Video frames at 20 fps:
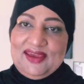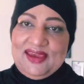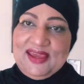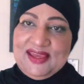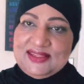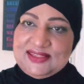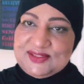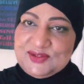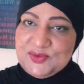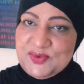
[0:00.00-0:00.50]

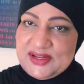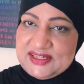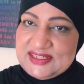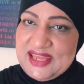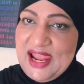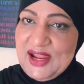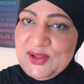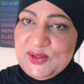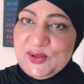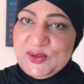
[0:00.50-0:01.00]
It's a
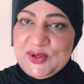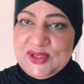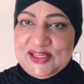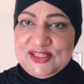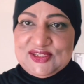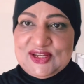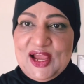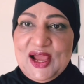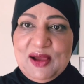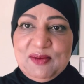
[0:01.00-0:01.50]
rectangular
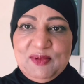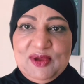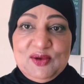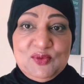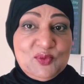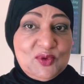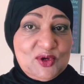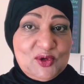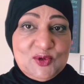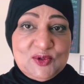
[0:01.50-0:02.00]
hijab, and
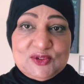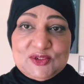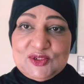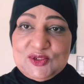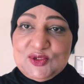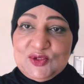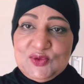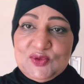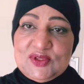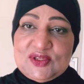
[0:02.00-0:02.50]
we're going to
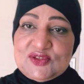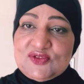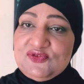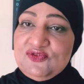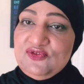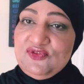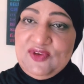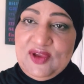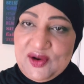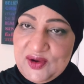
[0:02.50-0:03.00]
do this
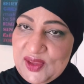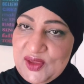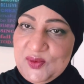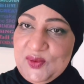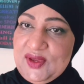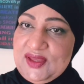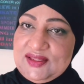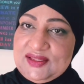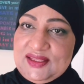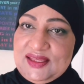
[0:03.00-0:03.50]
very
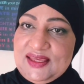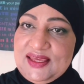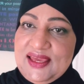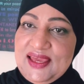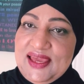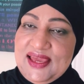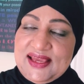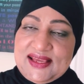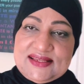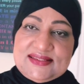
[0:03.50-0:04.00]
quickly
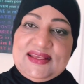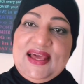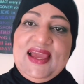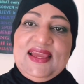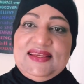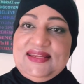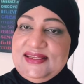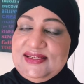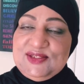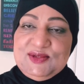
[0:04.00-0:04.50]
because I
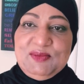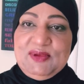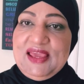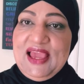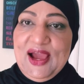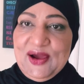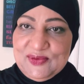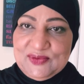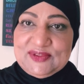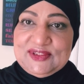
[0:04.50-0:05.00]
need to be
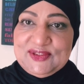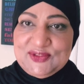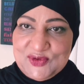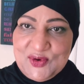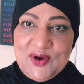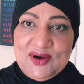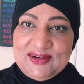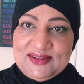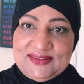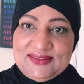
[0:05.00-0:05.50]
out the
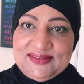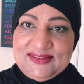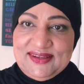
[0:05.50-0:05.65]
door.